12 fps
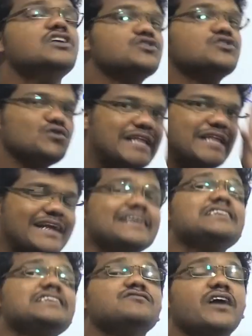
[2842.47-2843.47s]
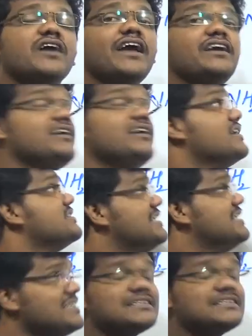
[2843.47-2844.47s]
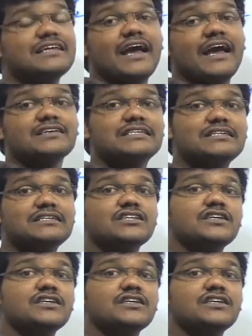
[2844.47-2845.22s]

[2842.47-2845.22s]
So that is why this reaction